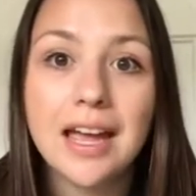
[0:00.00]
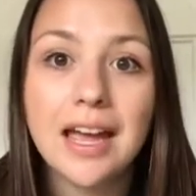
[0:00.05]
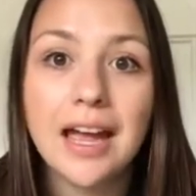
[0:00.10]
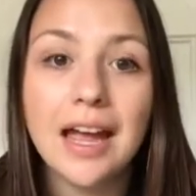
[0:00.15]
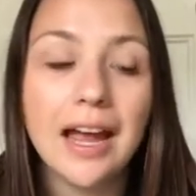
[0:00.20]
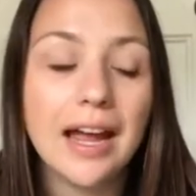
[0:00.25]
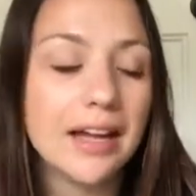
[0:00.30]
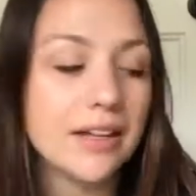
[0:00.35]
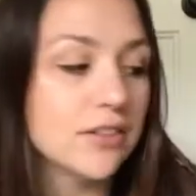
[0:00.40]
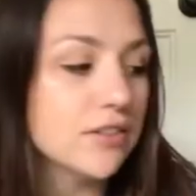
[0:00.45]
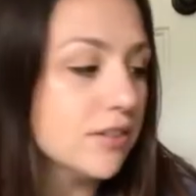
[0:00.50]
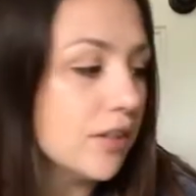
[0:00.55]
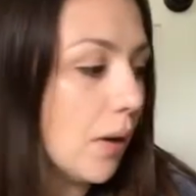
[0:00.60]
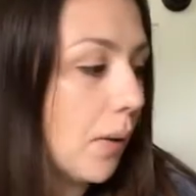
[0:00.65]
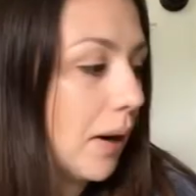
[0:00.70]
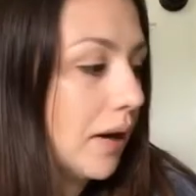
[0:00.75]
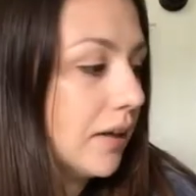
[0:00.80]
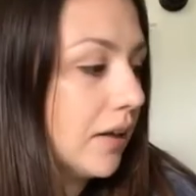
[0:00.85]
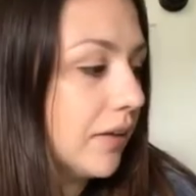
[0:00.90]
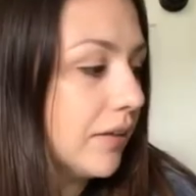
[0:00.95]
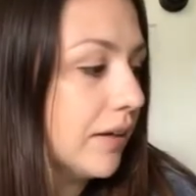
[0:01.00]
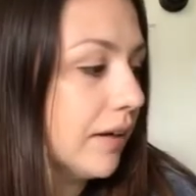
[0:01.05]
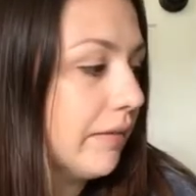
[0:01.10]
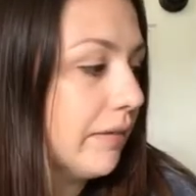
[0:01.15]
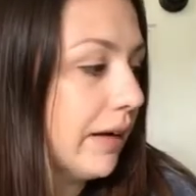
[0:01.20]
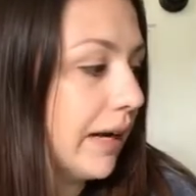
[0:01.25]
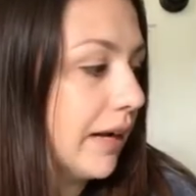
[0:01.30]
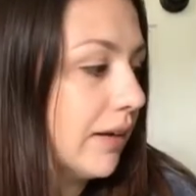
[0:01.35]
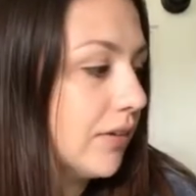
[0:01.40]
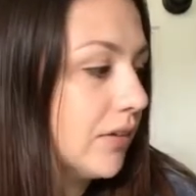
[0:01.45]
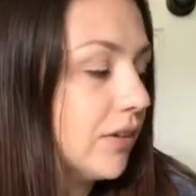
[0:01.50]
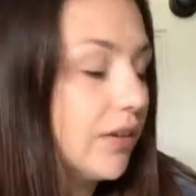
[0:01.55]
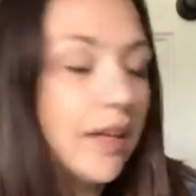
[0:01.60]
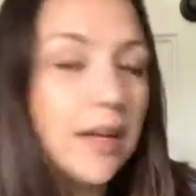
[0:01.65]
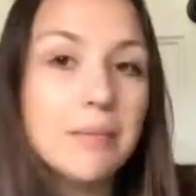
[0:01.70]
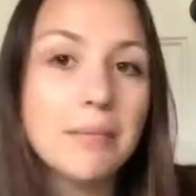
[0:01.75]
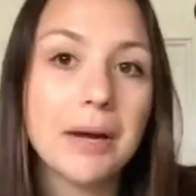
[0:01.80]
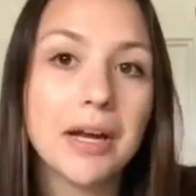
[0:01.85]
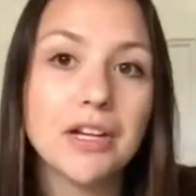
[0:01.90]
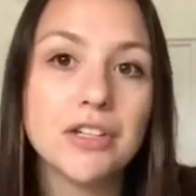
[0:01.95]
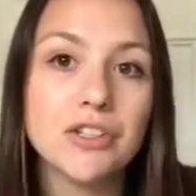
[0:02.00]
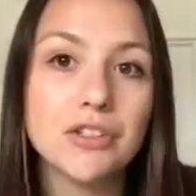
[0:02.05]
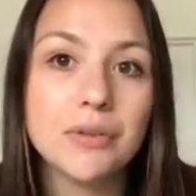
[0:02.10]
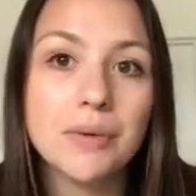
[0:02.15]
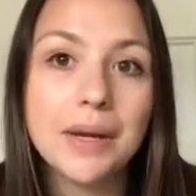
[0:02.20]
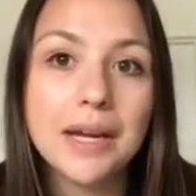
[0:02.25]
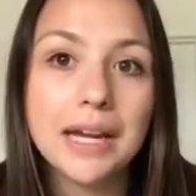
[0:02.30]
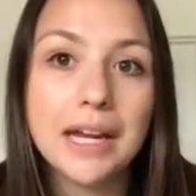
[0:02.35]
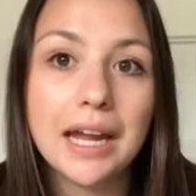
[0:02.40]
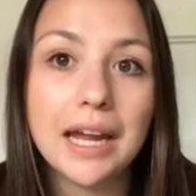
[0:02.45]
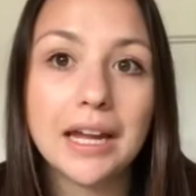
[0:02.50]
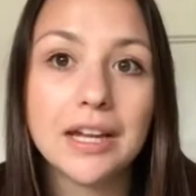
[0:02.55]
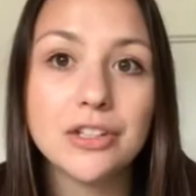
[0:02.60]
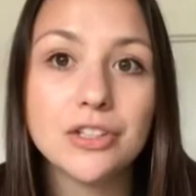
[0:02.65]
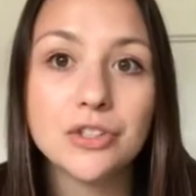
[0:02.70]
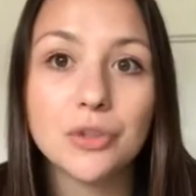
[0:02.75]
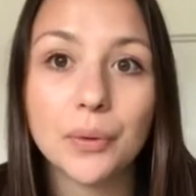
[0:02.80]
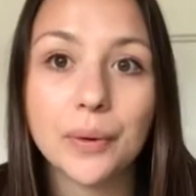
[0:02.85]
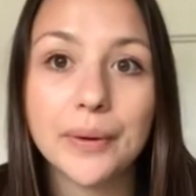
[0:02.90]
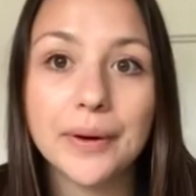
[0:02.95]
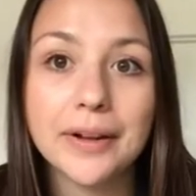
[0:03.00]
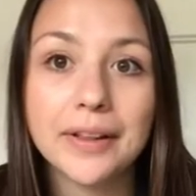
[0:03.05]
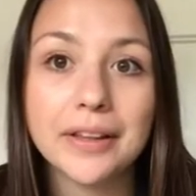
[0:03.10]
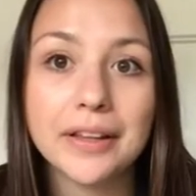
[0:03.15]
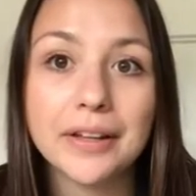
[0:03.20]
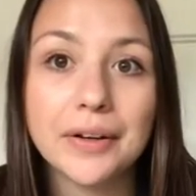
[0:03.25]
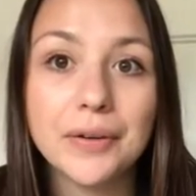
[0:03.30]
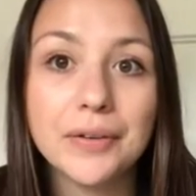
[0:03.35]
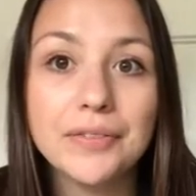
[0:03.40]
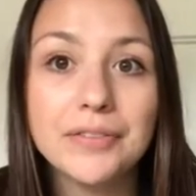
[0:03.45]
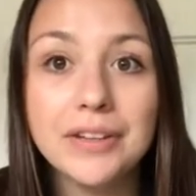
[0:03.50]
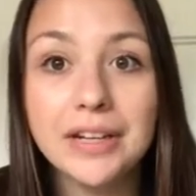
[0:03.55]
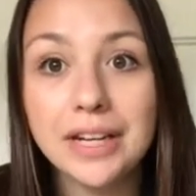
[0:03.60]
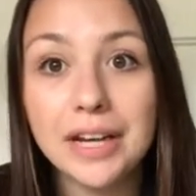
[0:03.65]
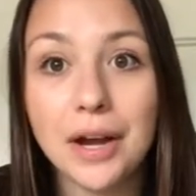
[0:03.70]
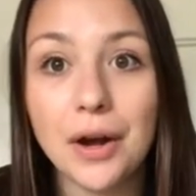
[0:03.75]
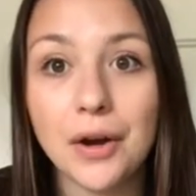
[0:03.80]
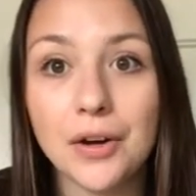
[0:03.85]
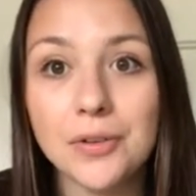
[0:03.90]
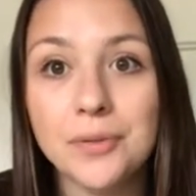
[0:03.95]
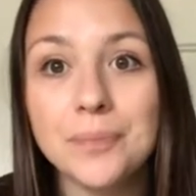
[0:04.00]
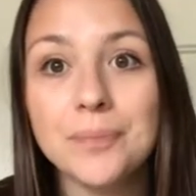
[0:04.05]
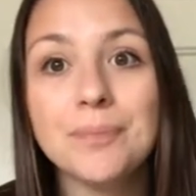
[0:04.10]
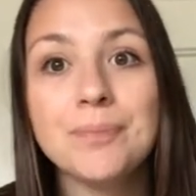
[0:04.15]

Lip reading: and so I thought that I would answer them by doing a short little video.